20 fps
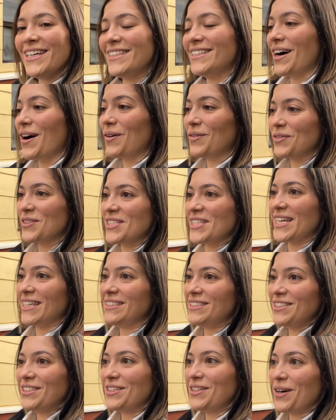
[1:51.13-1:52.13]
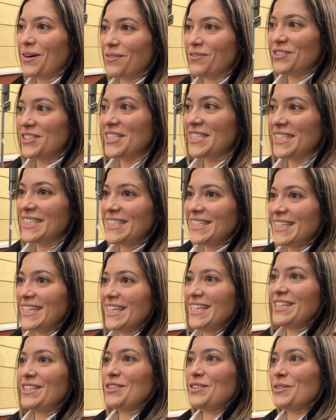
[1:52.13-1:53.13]
the old center of the city,
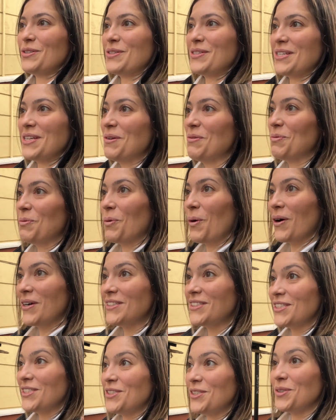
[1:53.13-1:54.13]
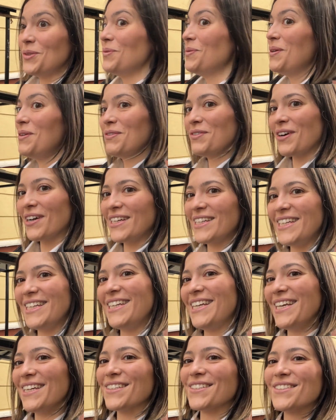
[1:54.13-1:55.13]
to see what do we find in
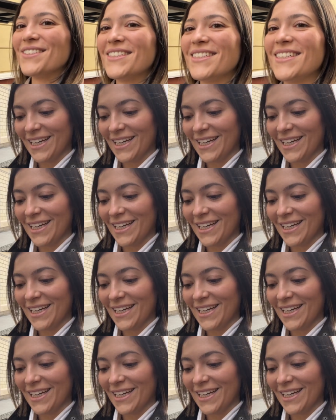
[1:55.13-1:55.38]
here.